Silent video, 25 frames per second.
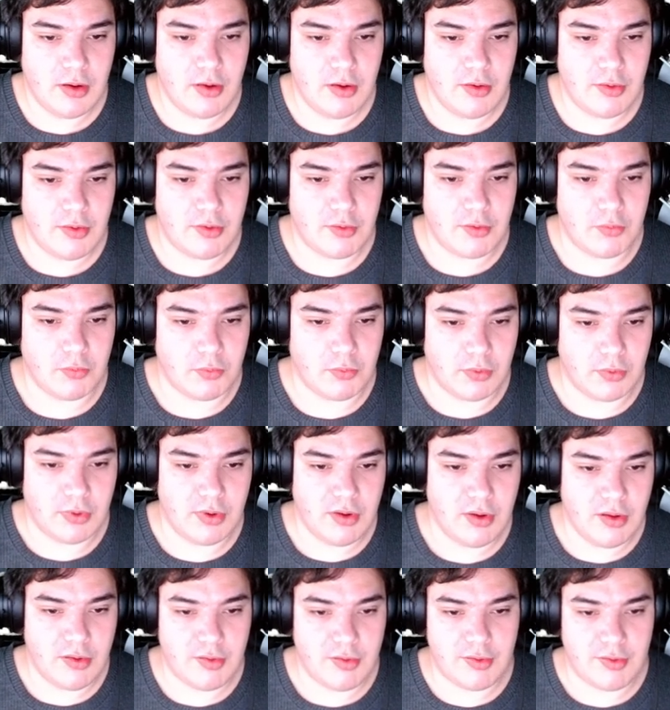So
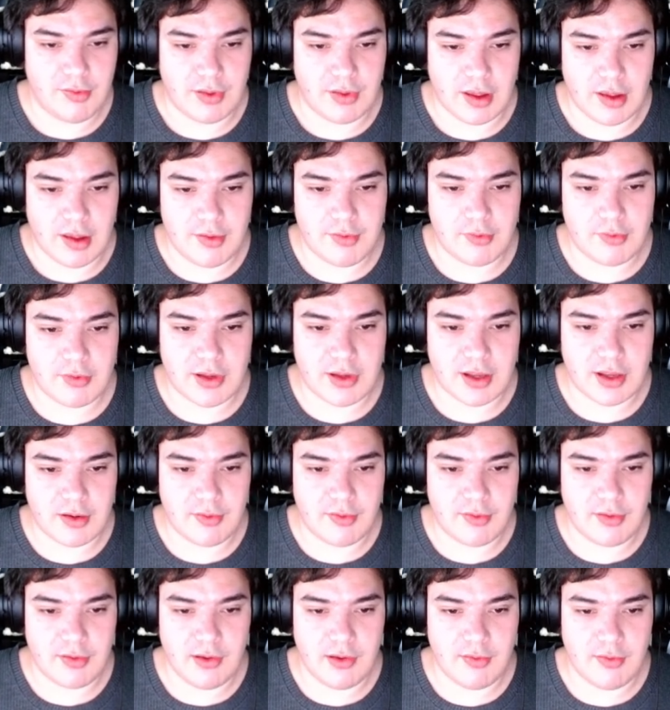as you can
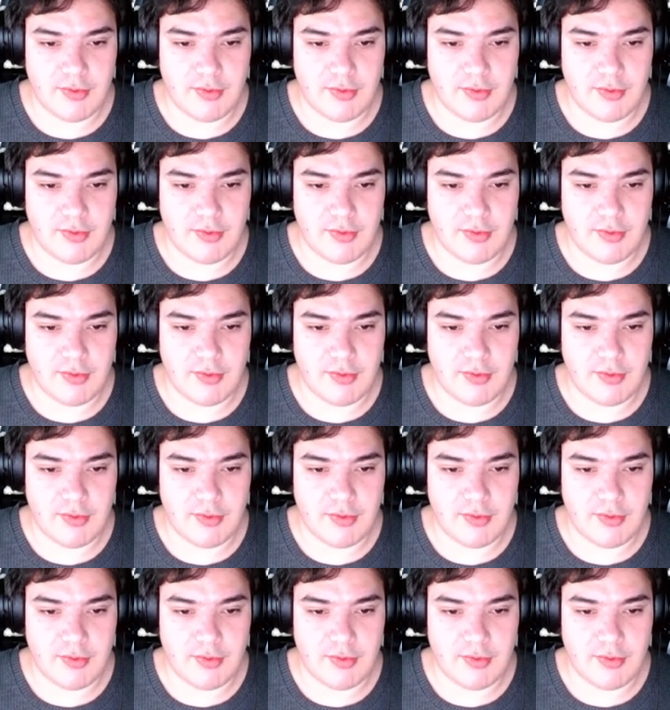see,